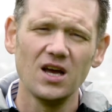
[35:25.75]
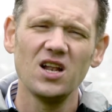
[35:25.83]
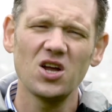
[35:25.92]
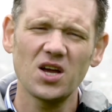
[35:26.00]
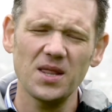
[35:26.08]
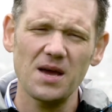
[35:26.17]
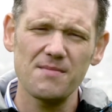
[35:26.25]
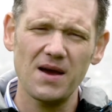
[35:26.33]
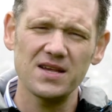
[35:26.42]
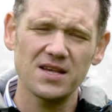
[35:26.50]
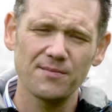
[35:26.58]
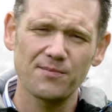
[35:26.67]
Look at the
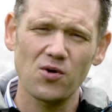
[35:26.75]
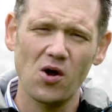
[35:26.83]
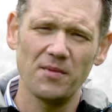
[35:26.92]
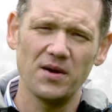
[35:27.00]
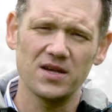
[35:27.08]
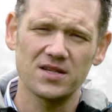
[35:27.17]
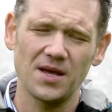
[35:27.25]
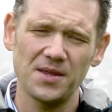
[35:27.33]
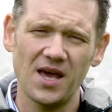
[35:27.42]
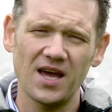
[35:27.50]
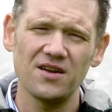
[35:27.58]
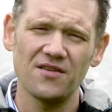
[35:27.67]
amazing promise at
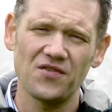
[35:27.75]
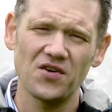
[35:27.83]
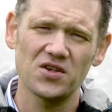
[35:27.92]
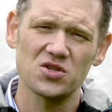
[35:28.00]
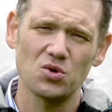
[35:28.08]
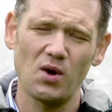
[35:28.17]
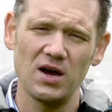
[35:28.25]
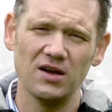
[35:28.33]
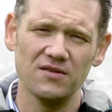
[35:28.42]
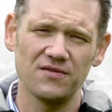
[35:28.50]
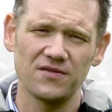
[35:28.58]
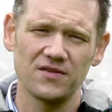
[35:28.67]
the end of verse 12.